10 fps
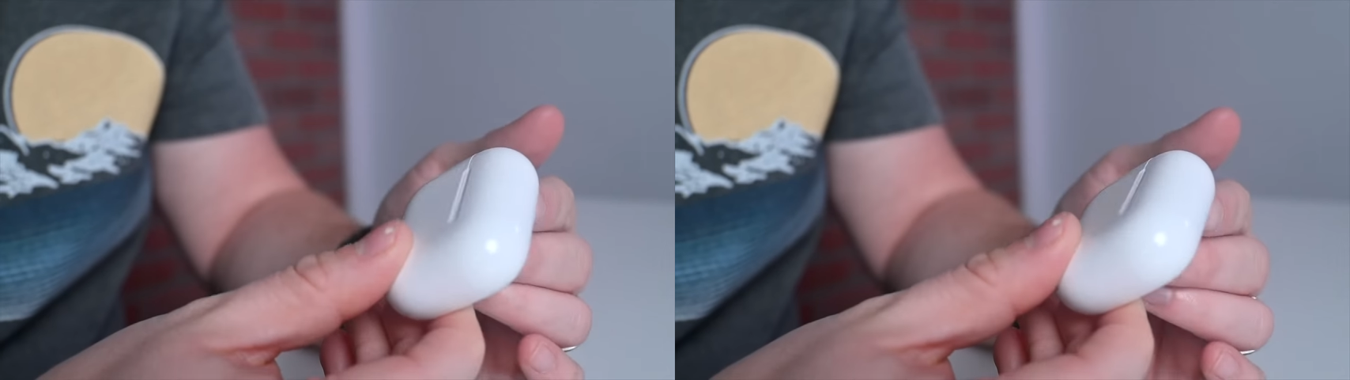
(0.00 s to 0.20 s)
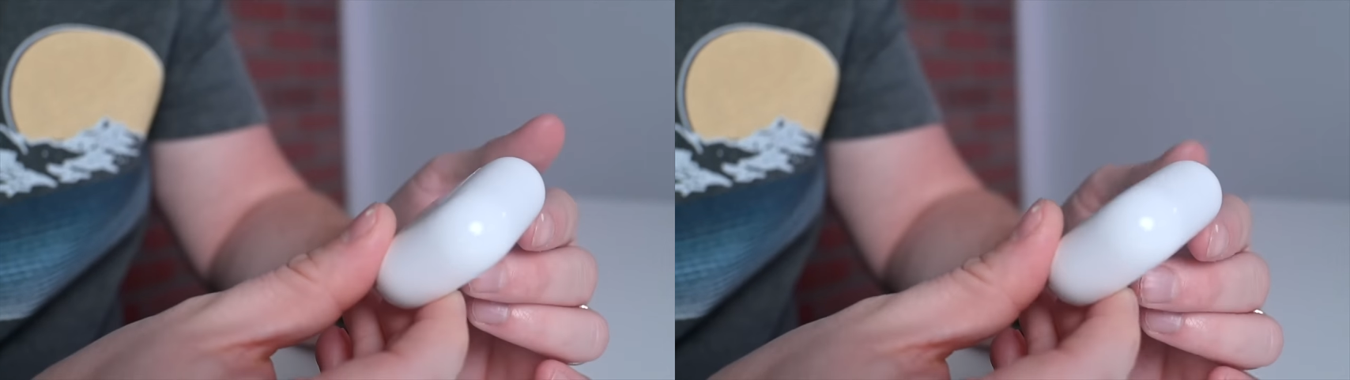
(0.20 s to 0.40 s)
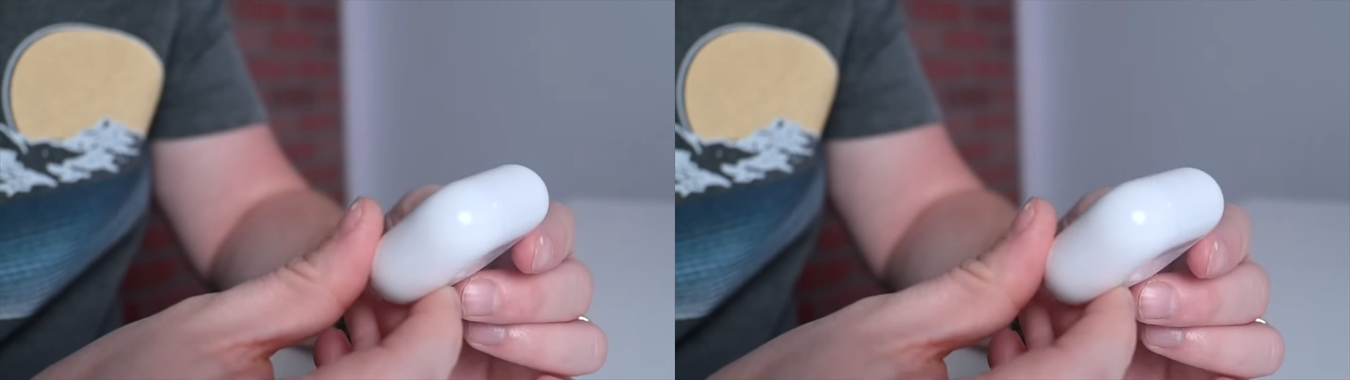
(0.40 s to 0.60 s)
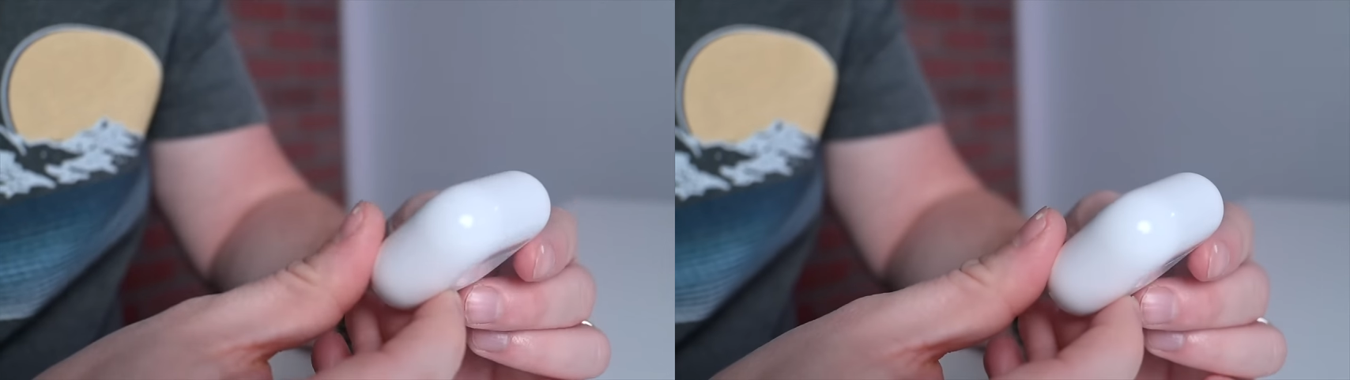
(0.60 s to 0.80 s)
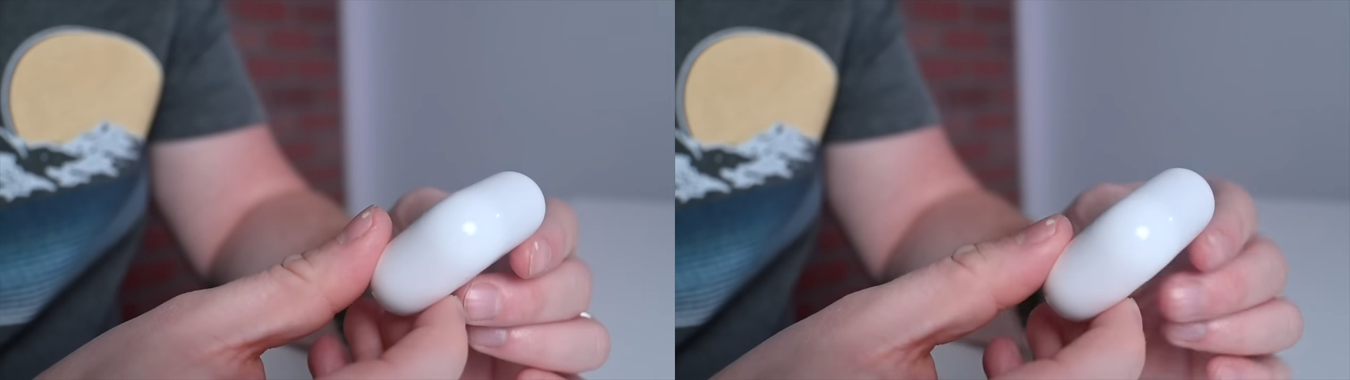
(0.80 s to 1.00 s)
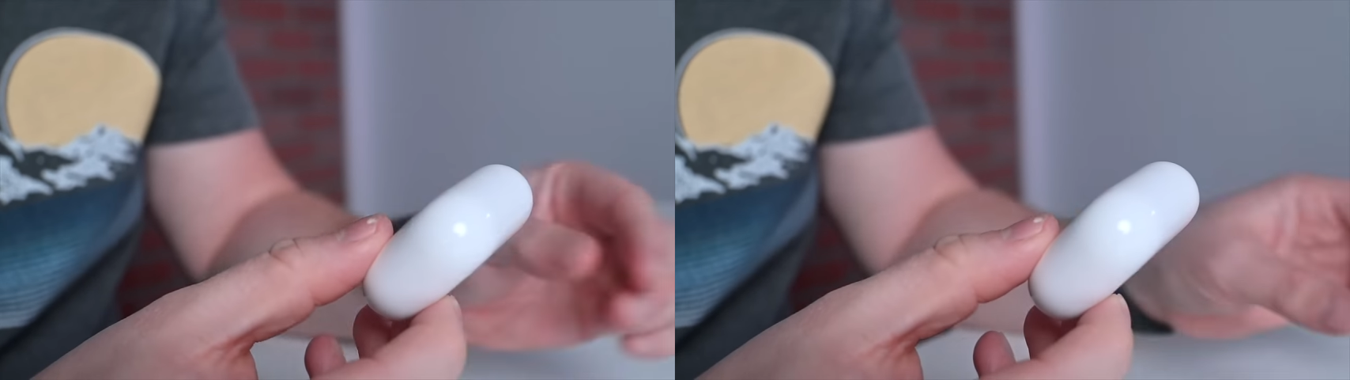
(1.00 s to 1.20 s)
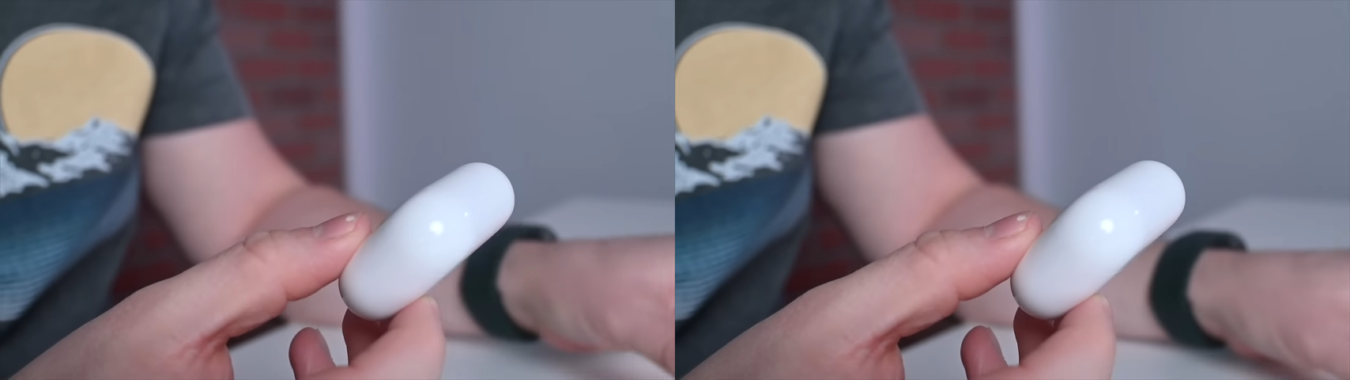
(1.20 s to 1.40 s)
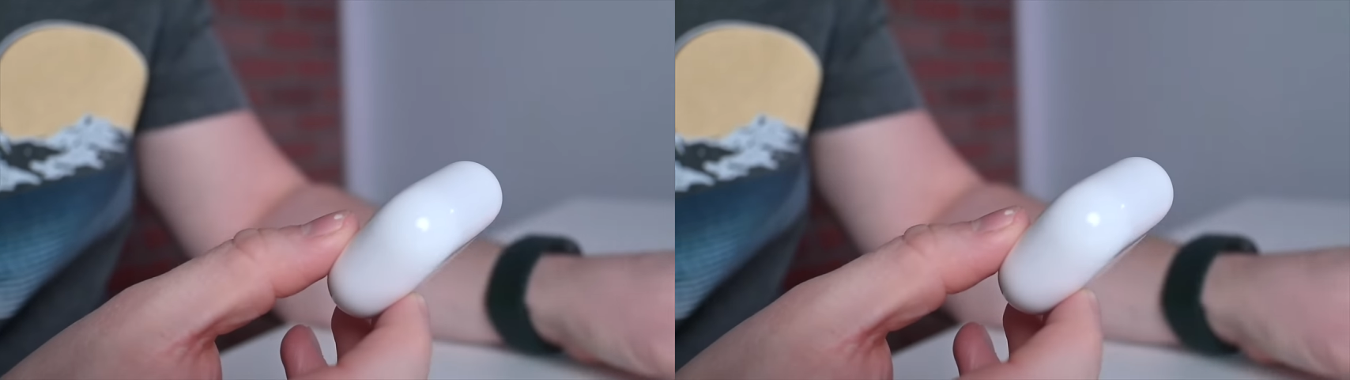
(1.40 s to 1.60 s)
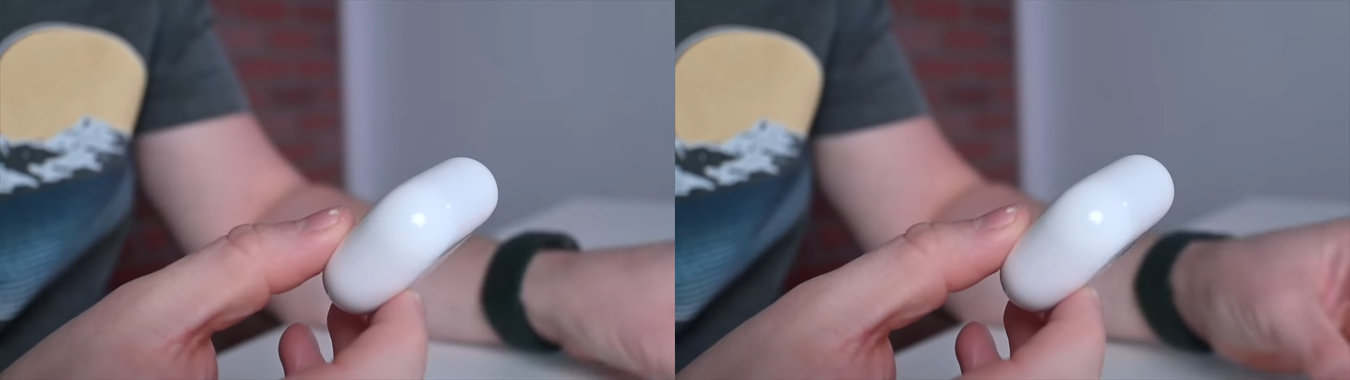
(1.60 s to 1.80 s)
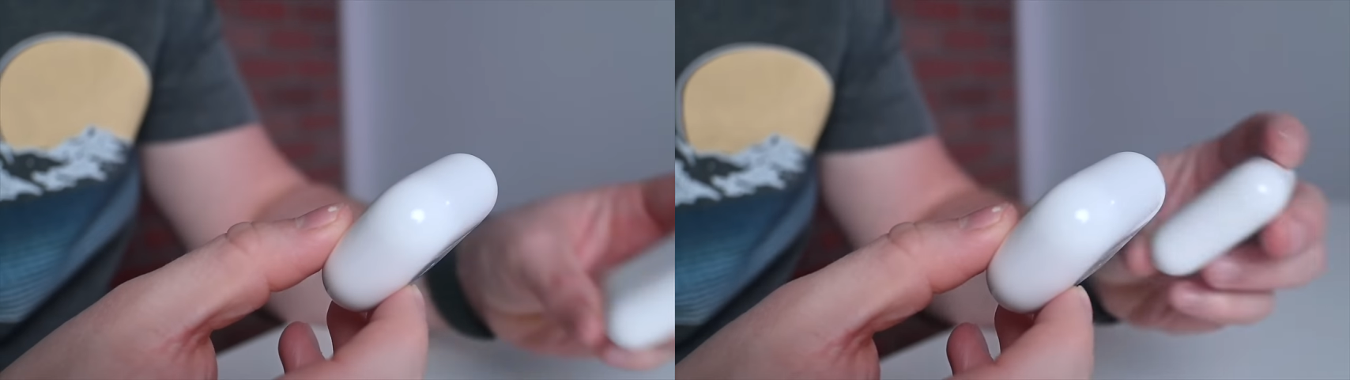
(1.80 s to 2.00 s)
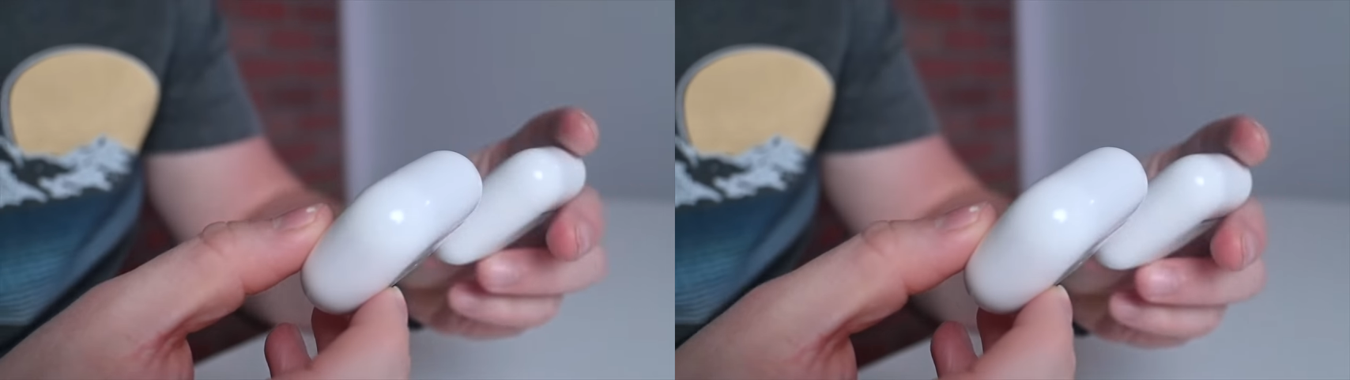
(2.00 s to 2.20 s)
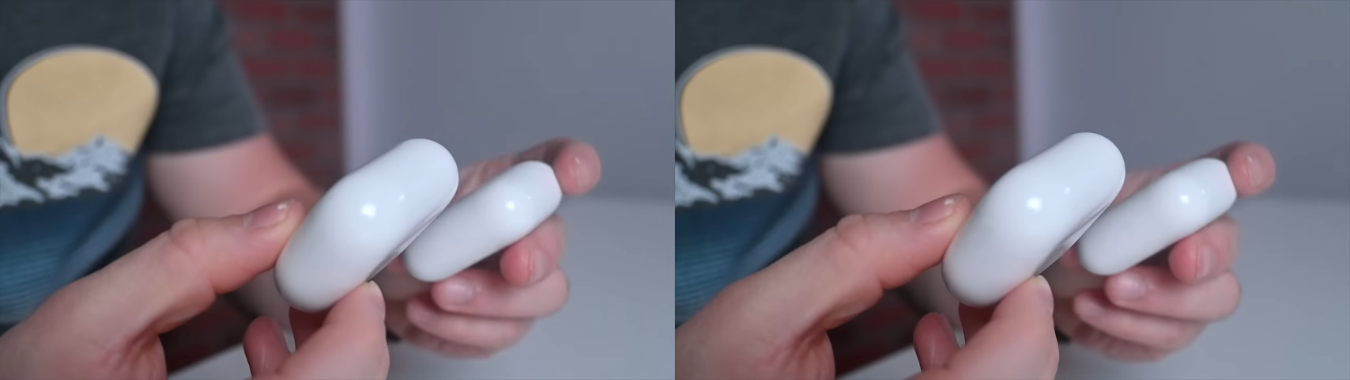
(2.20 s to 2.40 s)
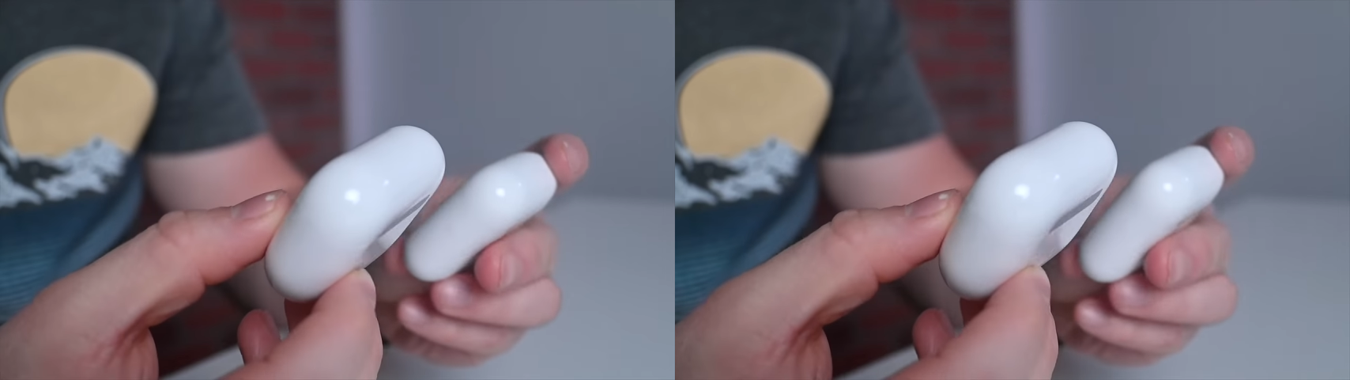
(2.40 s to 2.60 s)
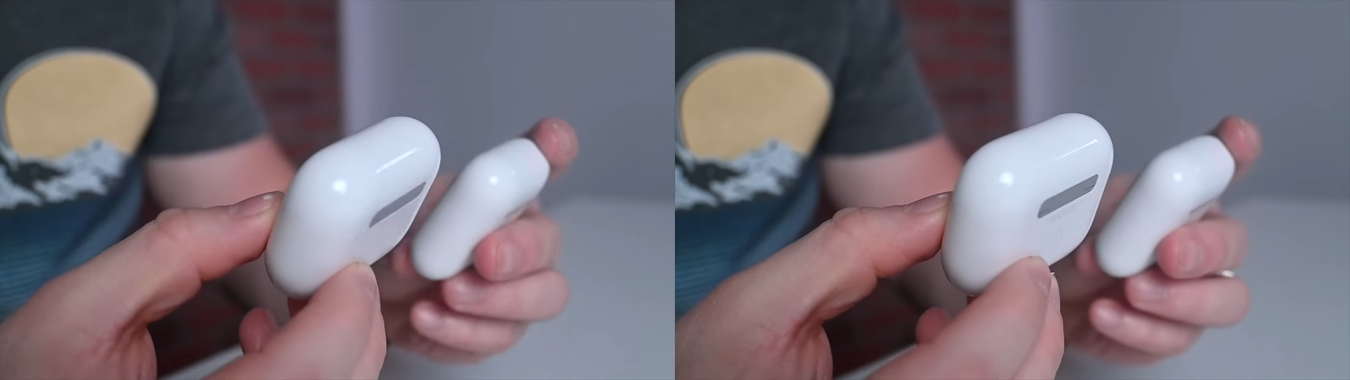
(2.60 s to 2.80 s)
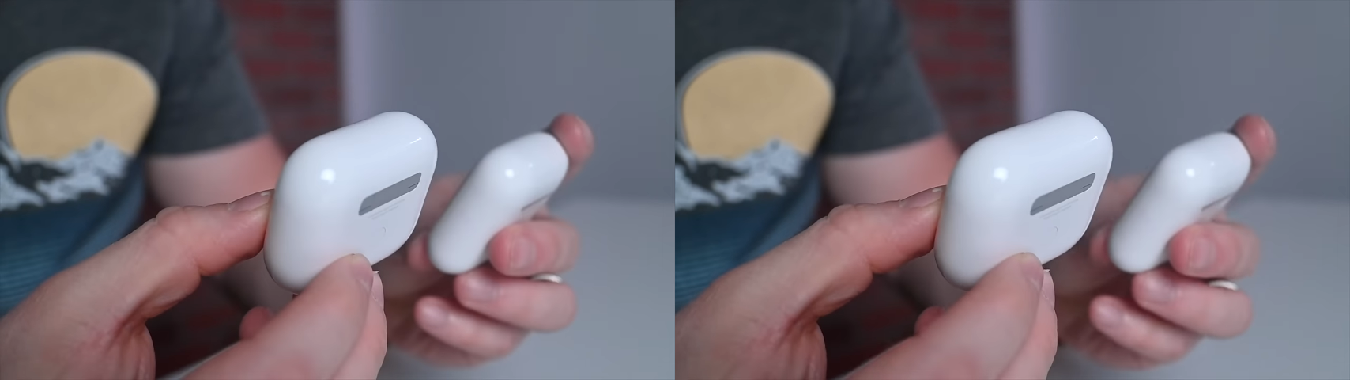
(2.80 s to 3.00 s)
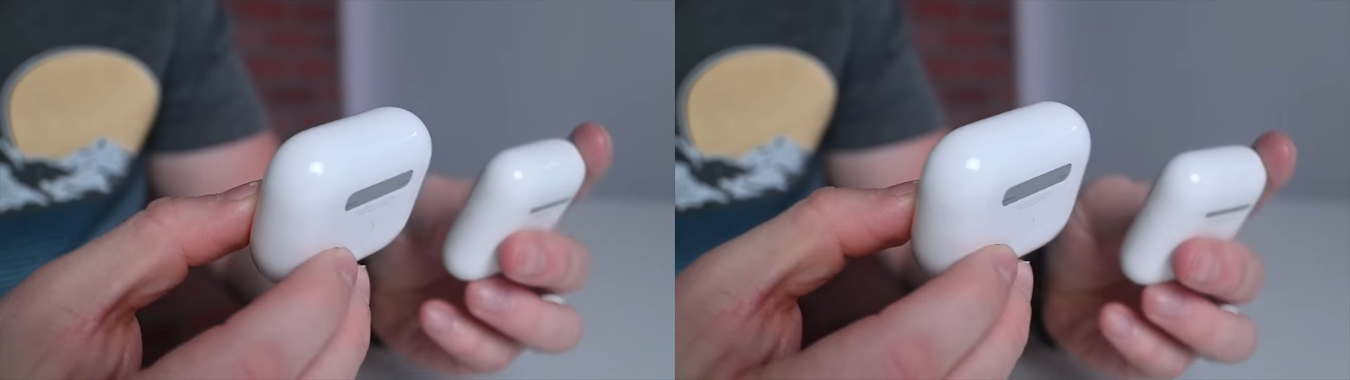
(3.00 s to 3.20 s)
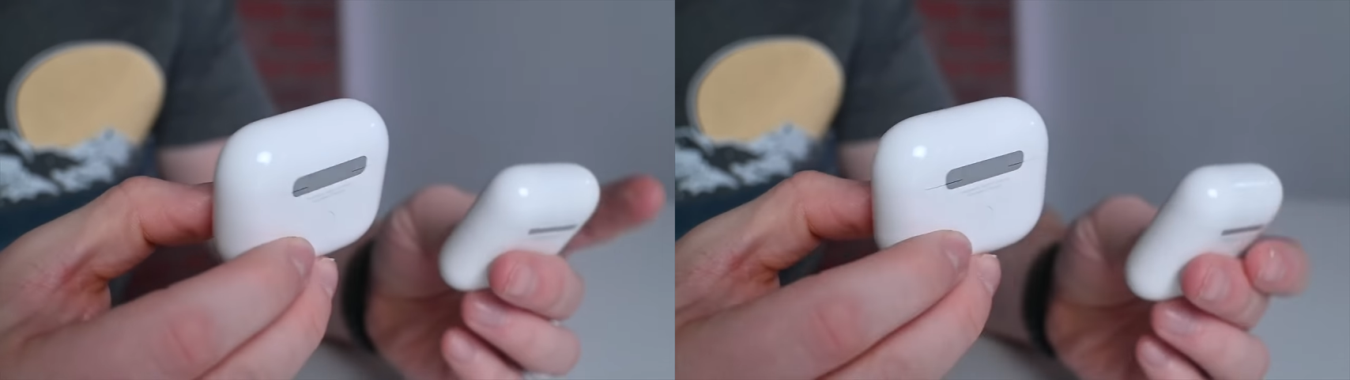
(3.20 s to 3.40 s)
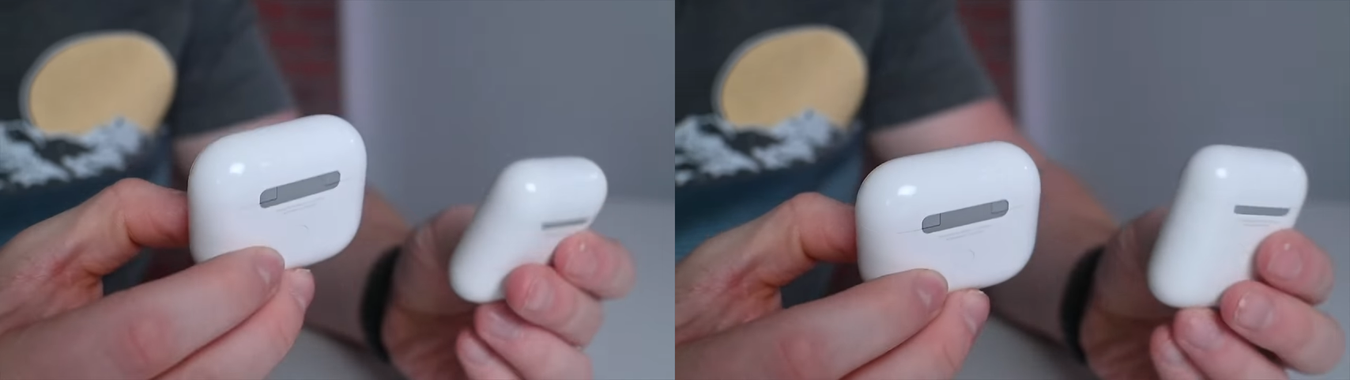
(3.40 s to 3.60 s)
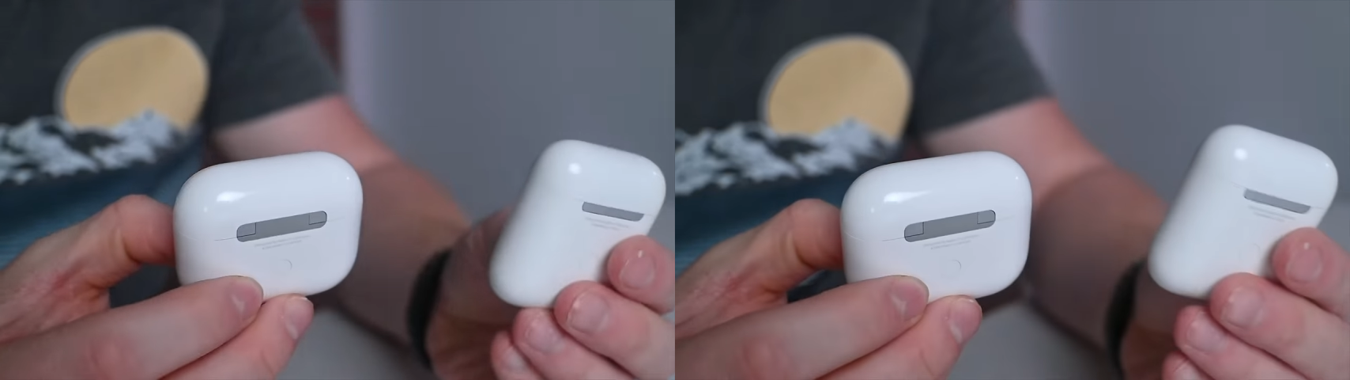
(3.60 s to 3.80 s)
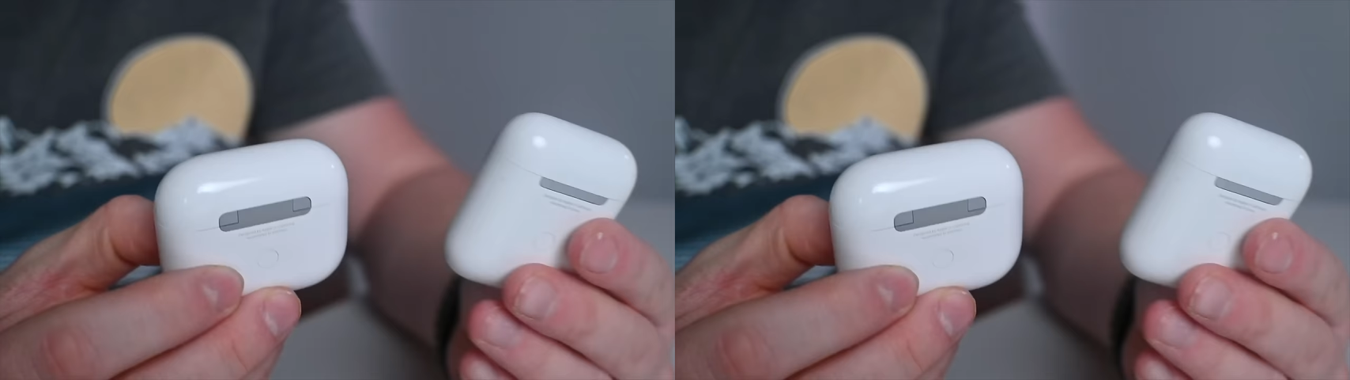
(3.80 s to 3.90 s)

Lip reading: (no speaker visible)